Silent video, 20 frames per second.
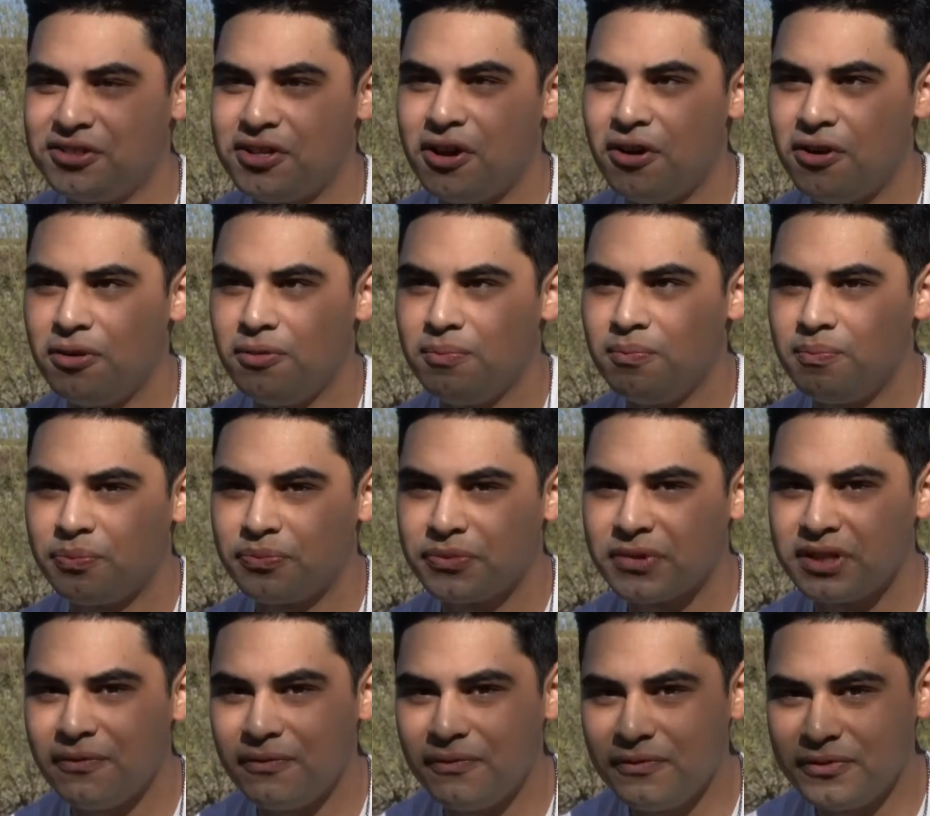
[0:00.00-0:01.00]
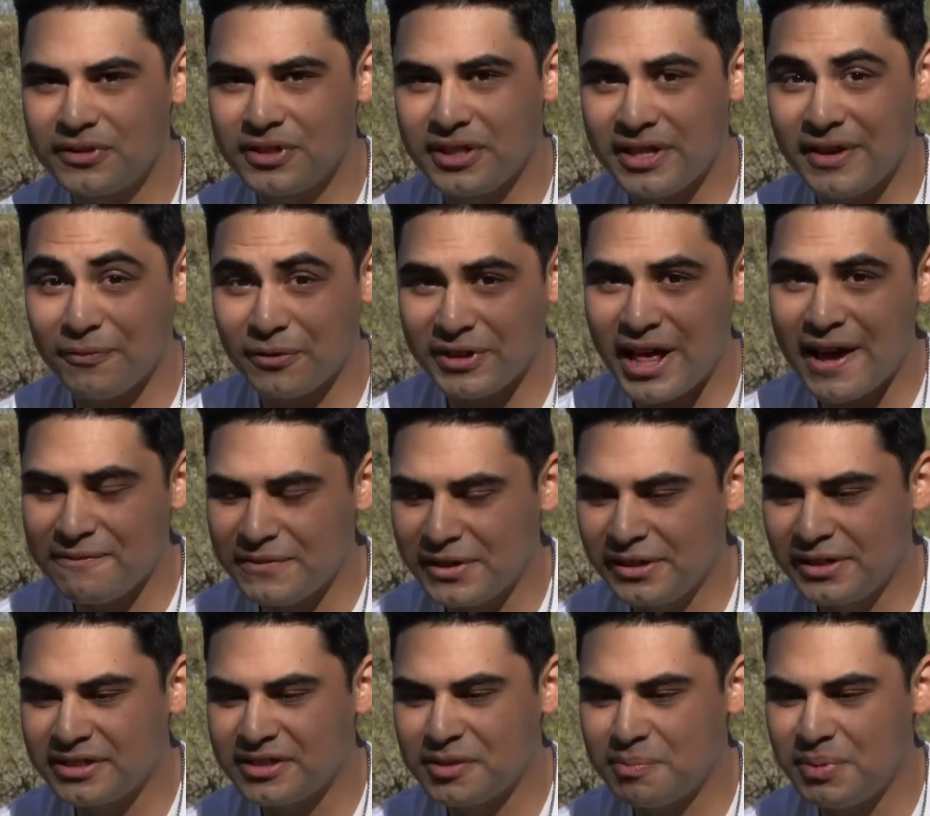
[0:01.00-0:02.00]
So for
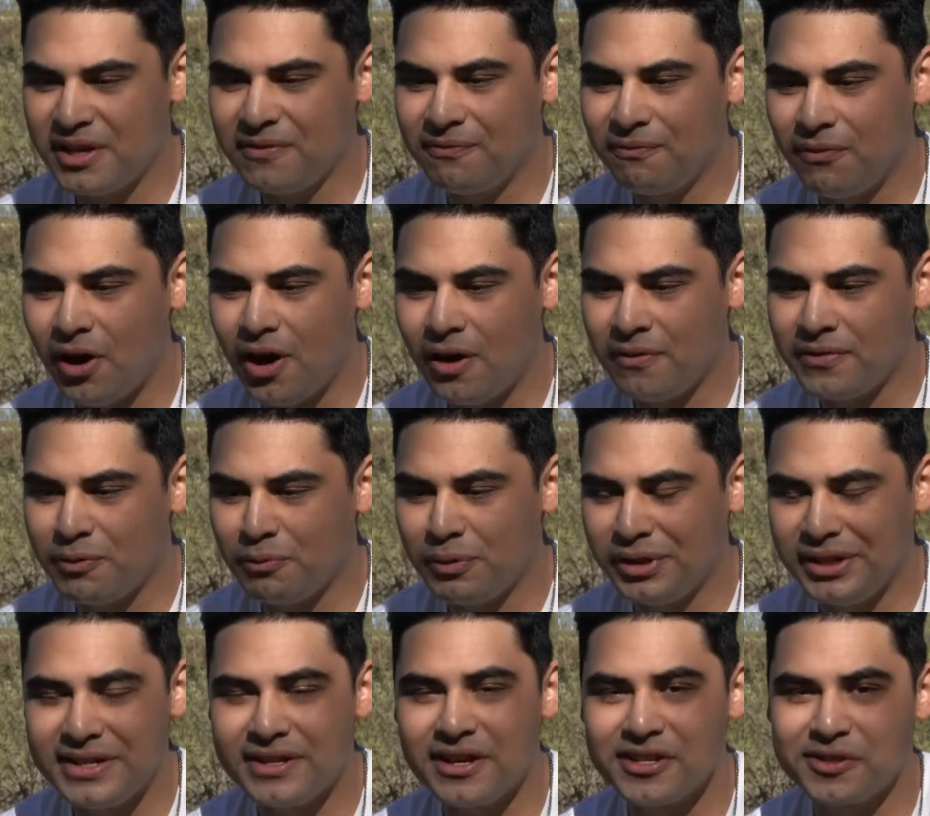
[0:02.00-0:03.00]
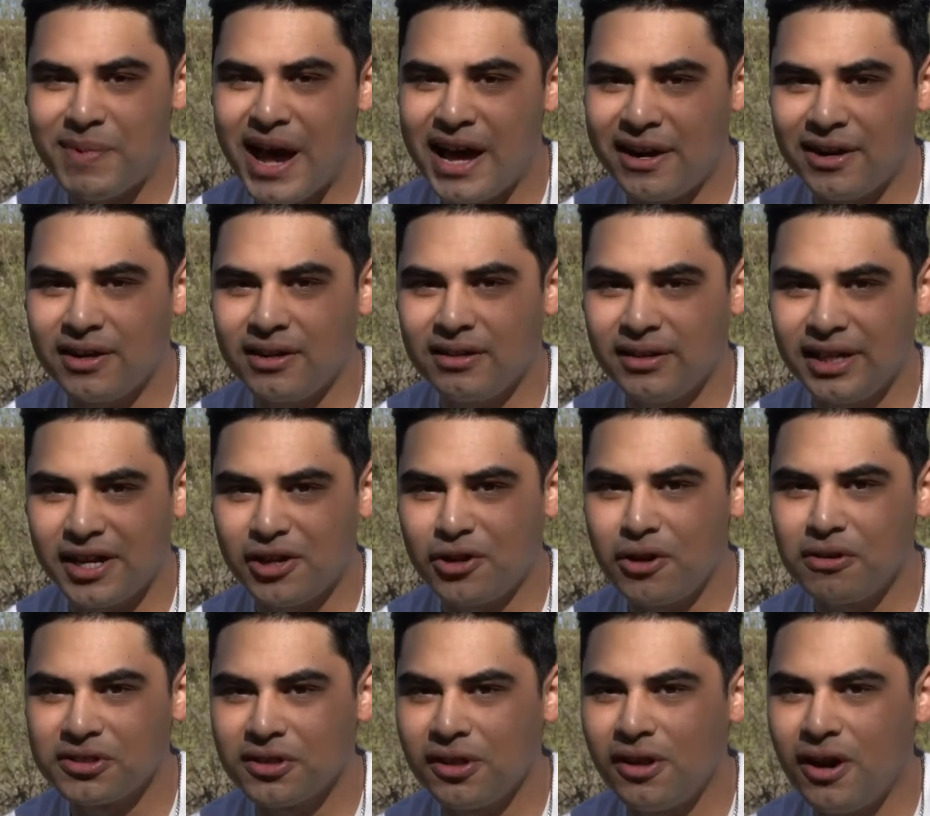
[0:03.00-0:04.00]
that feeling to be involved, it really does matter.
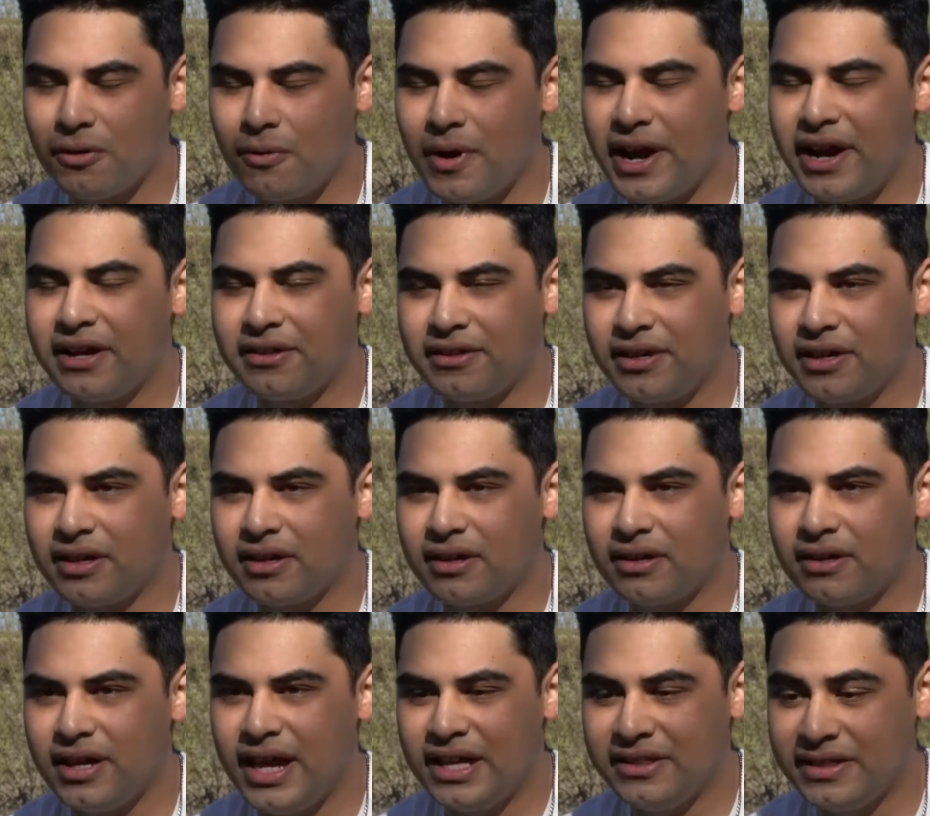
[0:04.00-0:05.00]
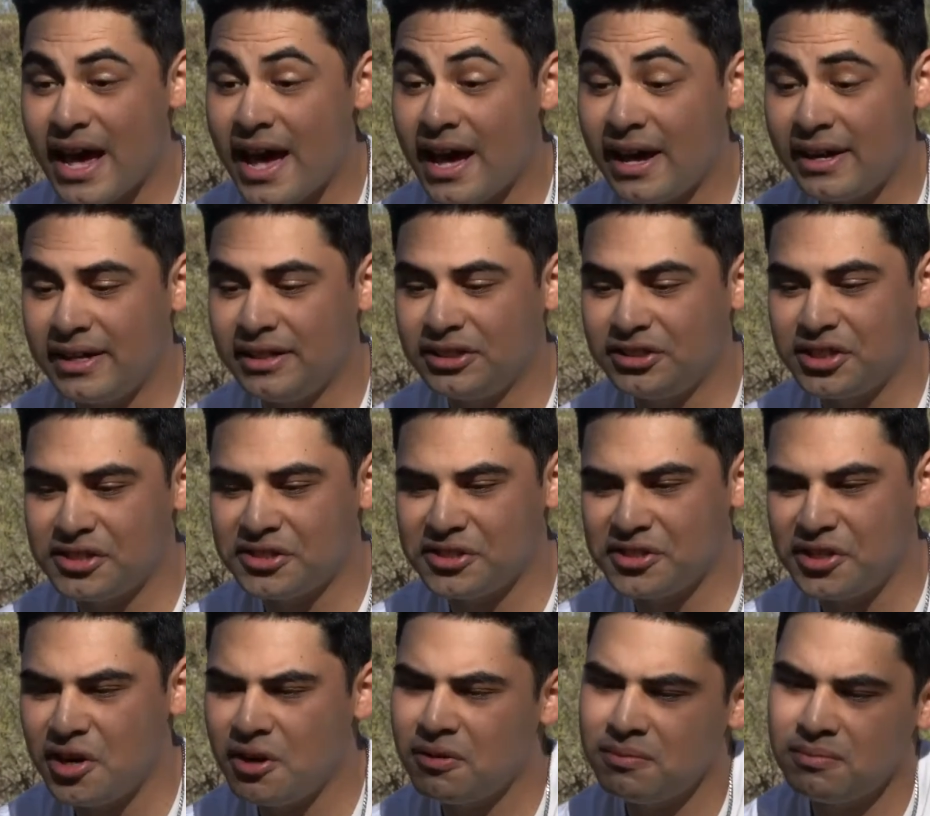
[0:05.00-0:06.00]
Like it goes a long way, I think. And that, and
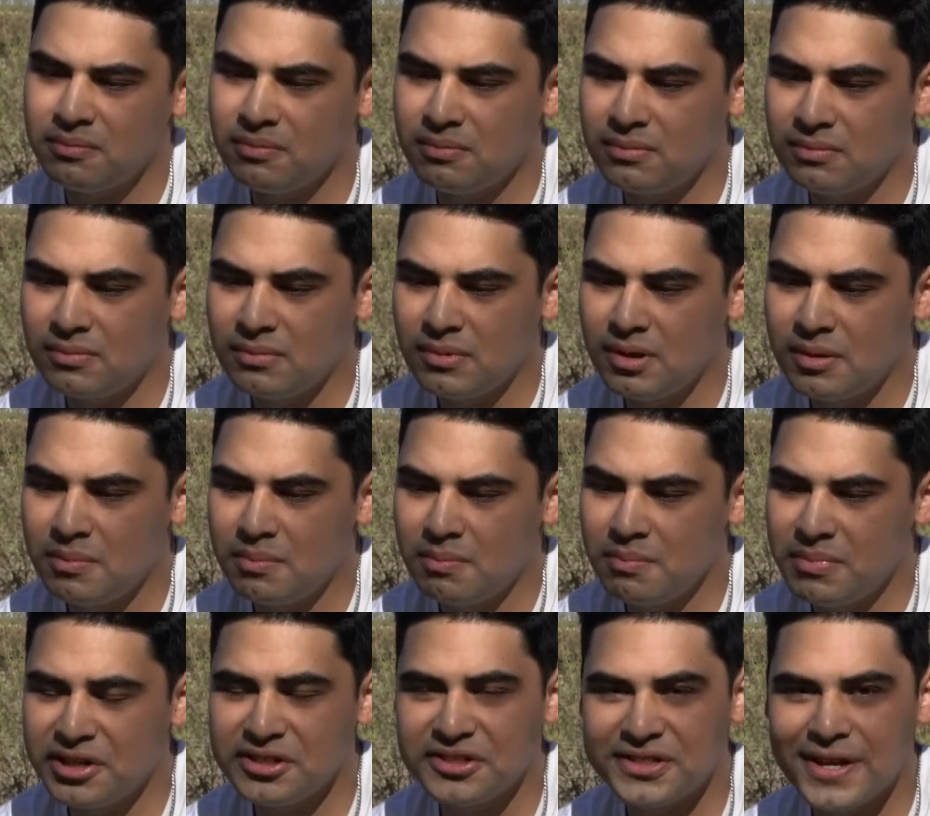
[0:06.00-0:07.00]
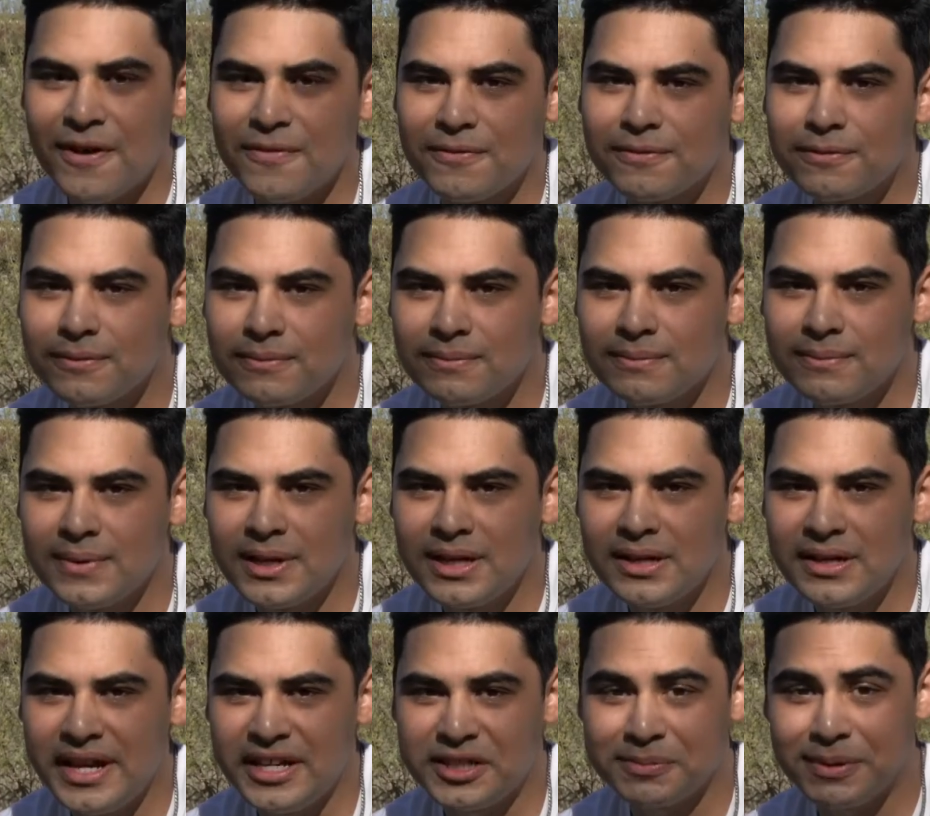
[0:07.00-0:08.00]
just be yourself,
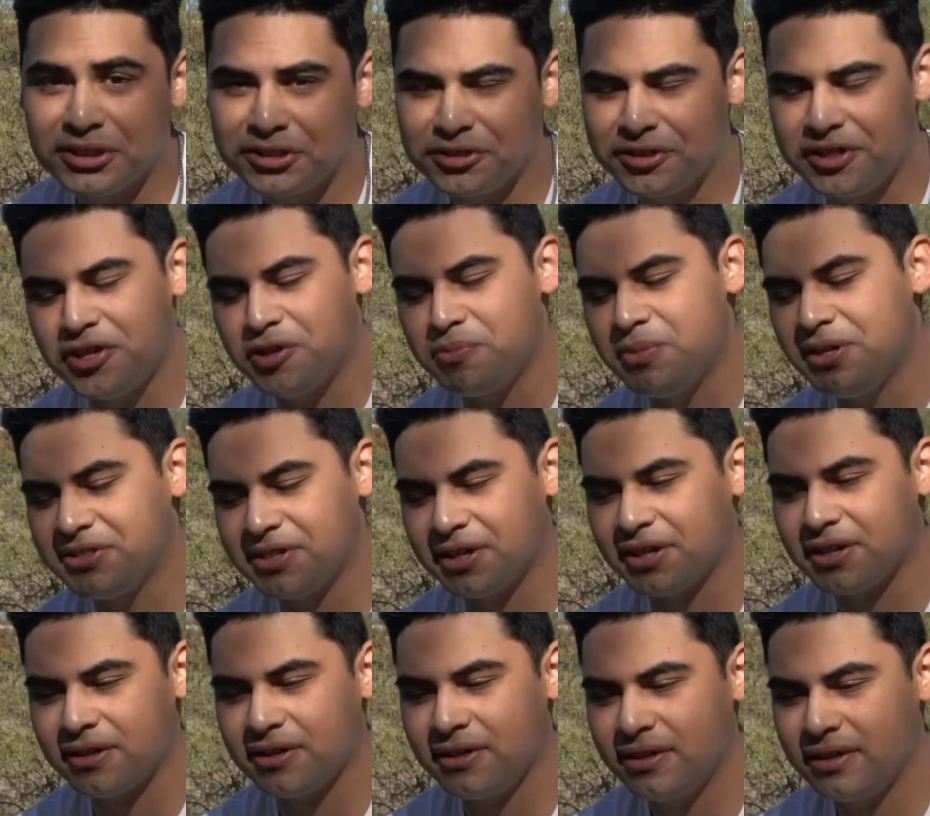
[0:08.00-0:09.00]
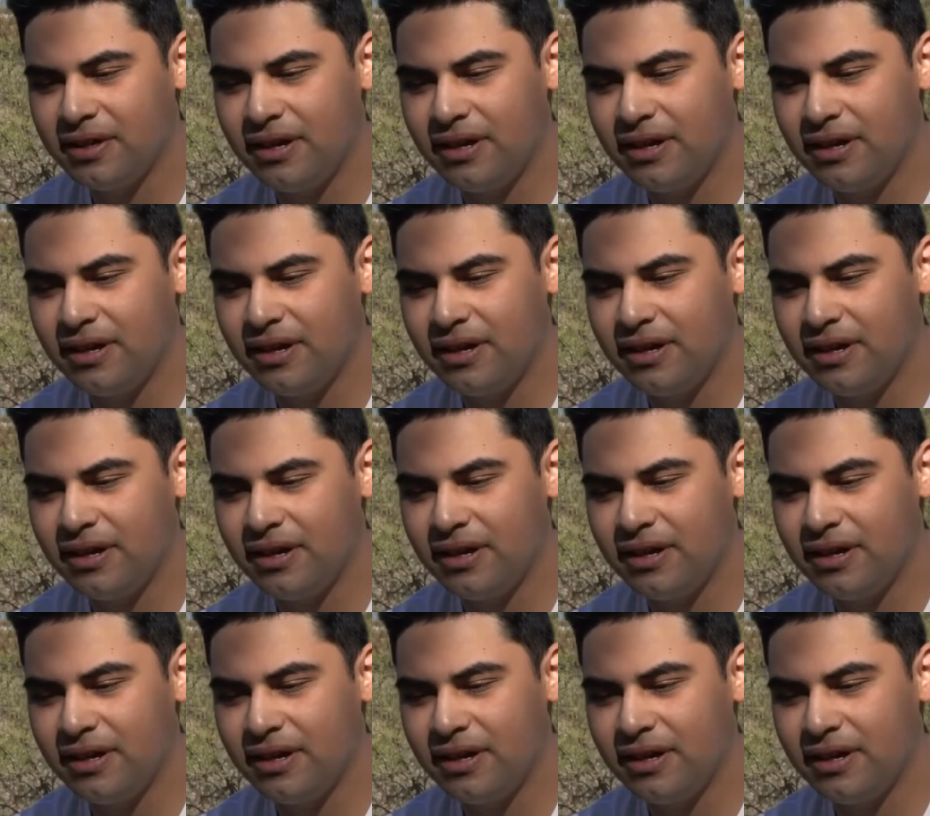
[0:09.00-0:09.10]
especially in your music,